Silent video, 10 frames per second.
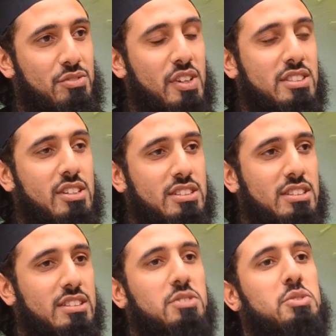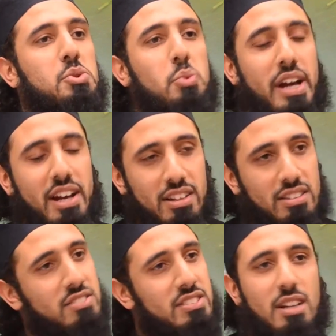First cousin, swear,
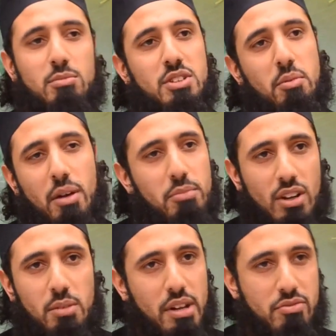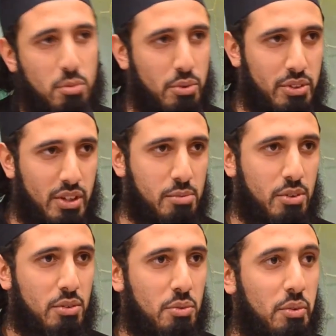said, I'm not going to play football with you
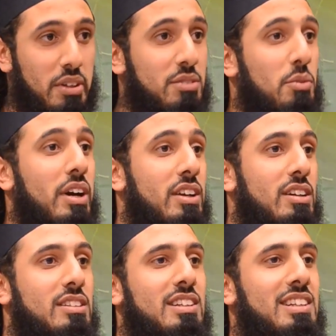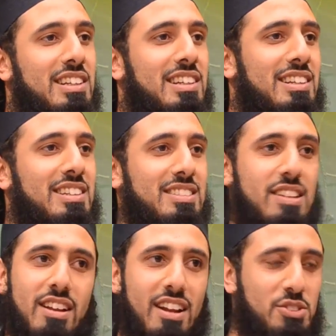anymore. Why not?
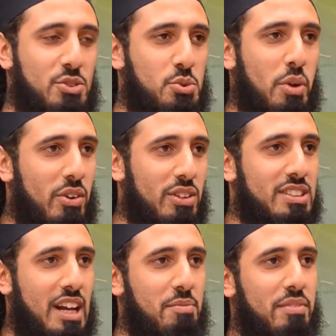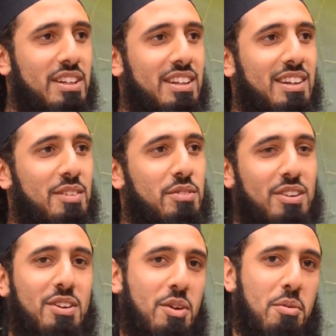Class, you swear all the time. I'm
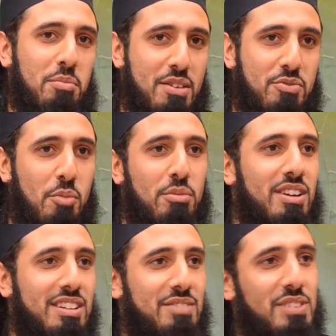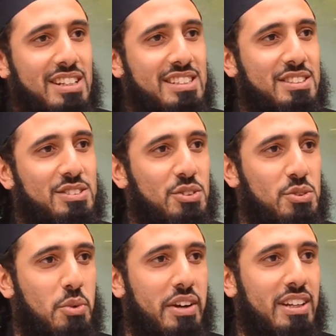going to come and play football and I'm going to listen to you
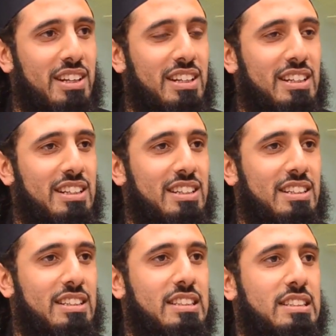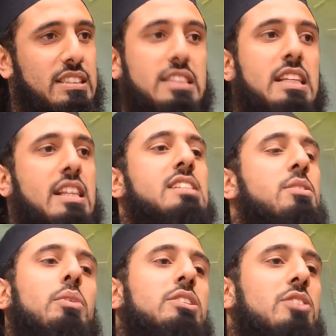swearing. They said, that's
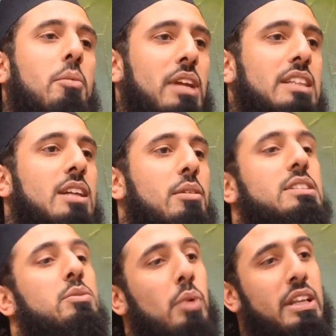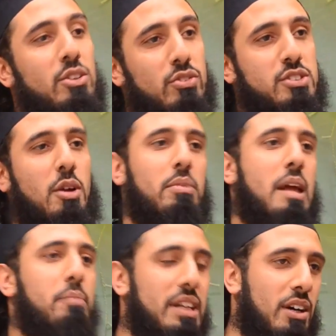it, we'll stop next time. I said, when you stop,
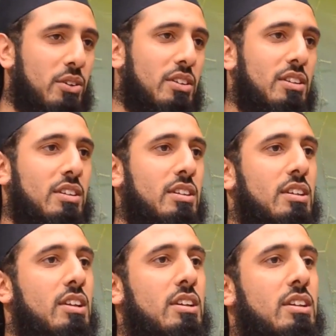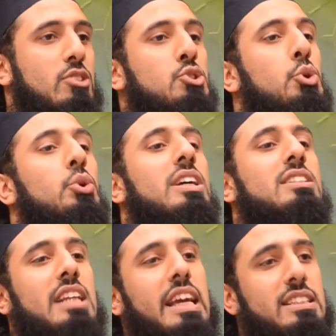let me know. 2
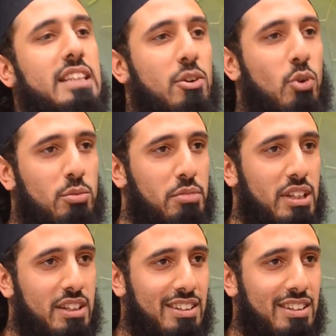years later, they called me.